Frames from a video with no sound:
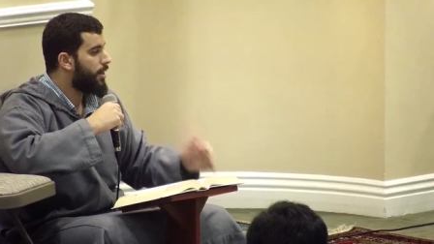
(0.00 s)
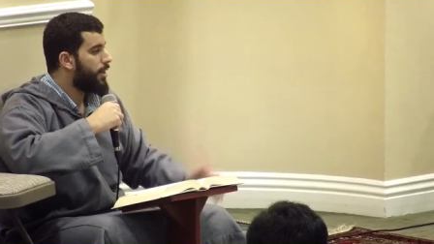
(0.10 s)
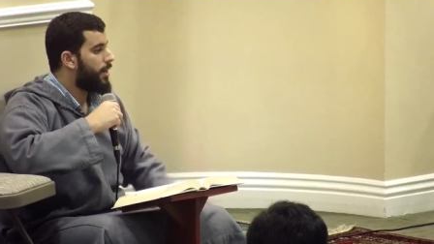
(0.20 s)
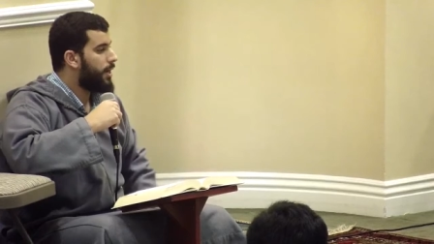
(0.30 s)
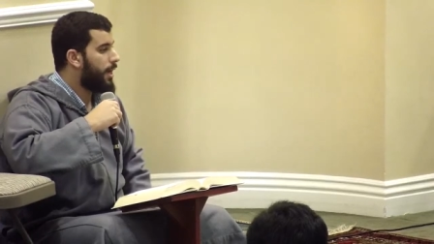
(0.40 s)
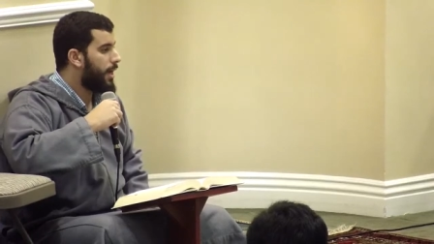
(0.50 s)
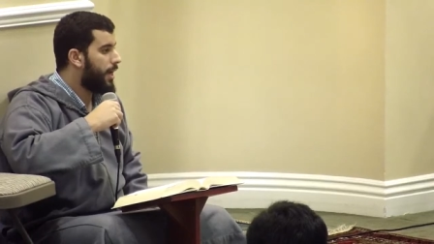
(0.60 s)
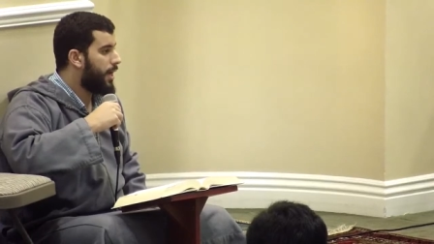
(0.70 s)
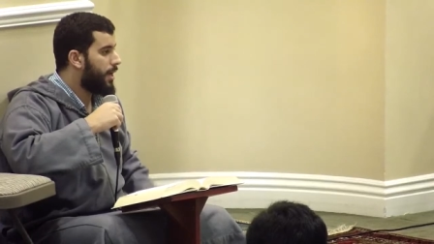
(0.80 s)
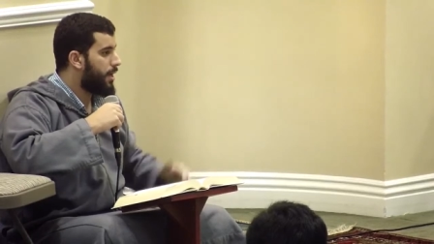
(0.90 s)
uh,
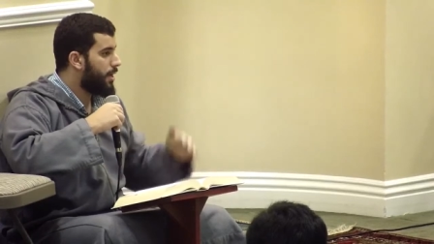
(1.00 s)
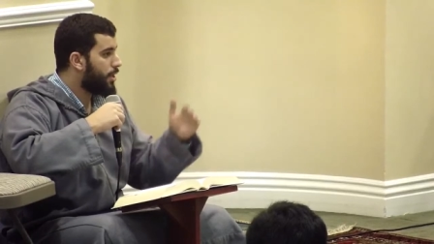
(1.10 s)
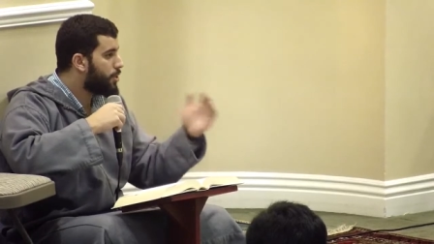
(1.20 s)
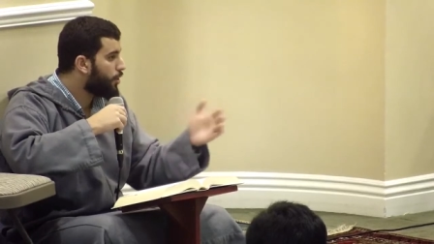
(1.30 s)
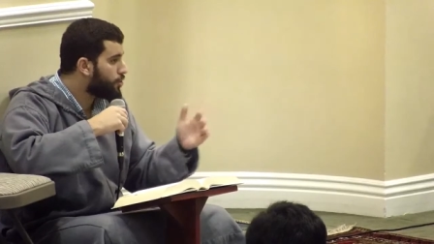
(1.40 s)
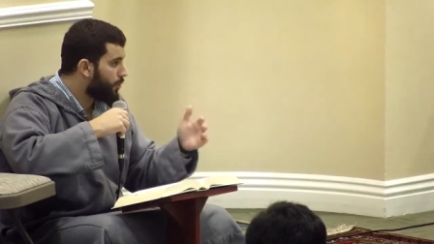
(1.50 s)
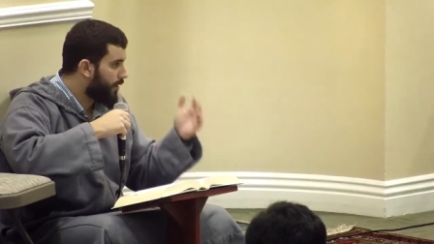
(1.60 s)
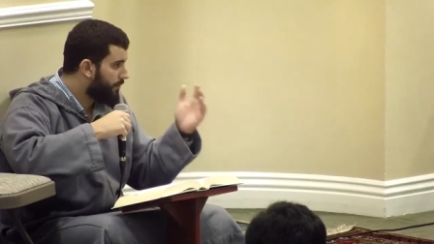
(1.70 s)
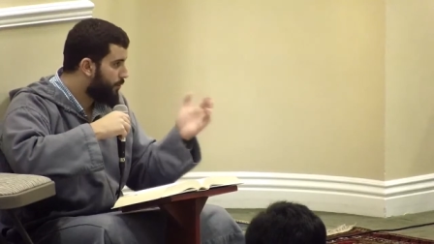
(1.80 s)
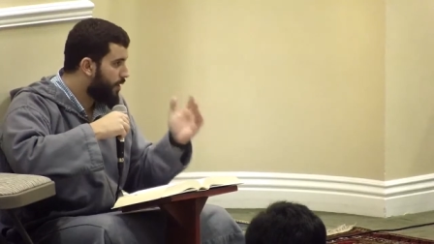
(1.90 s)
uh, adultery,
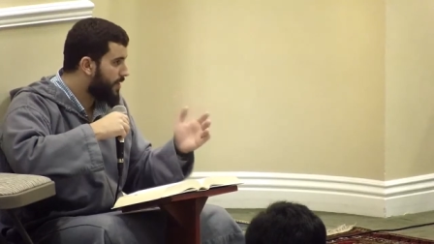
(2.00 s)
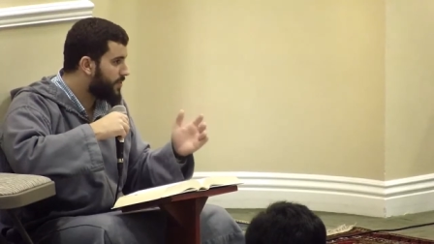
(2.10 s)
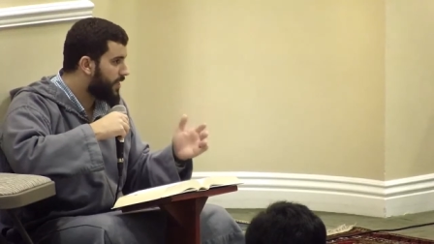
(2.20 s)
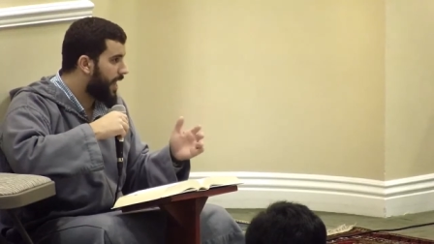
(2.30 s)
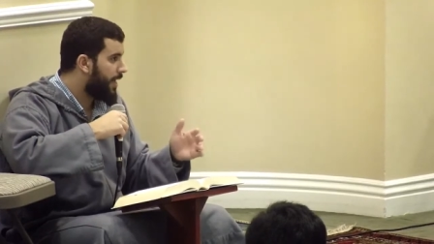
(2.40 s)
for a zina.